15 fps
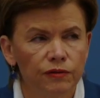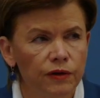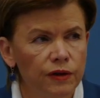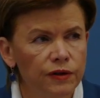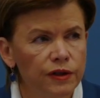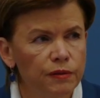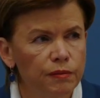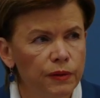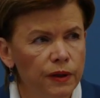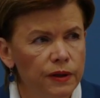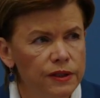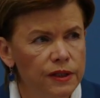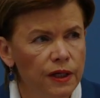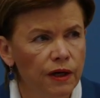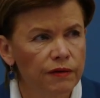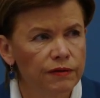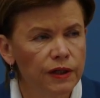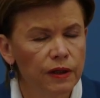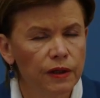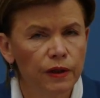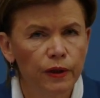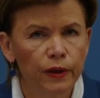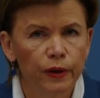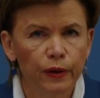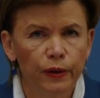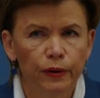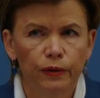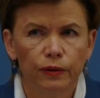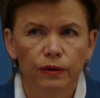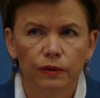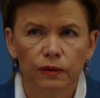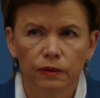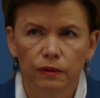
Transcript: not only experienced